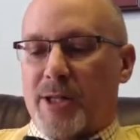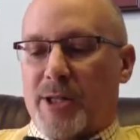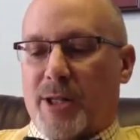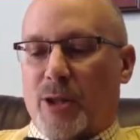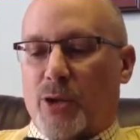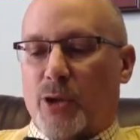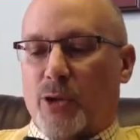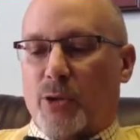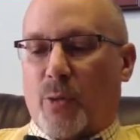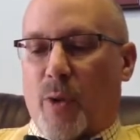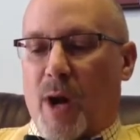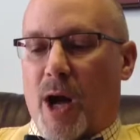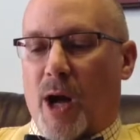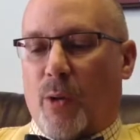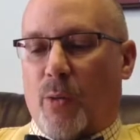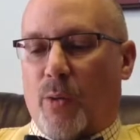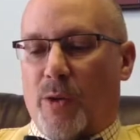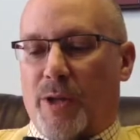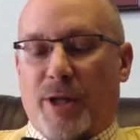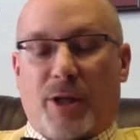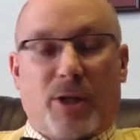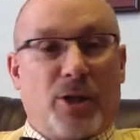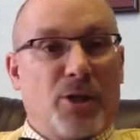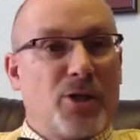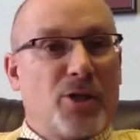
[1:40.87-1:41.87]
can dwell with
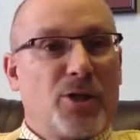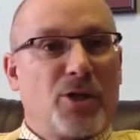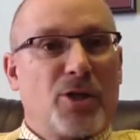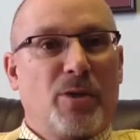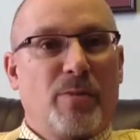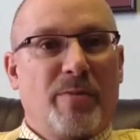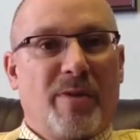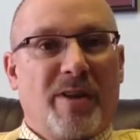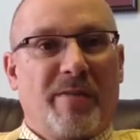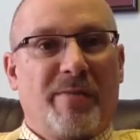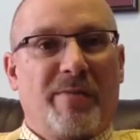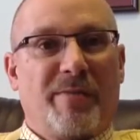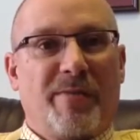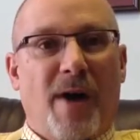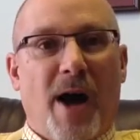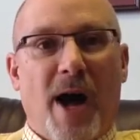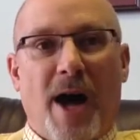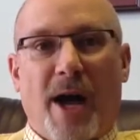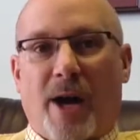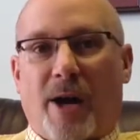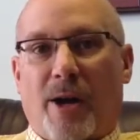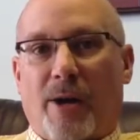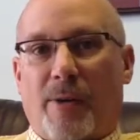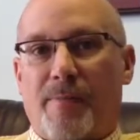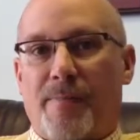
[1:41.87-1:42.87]
a consuming
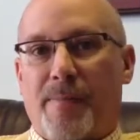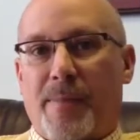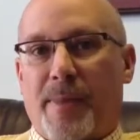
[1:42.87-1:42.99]
fire,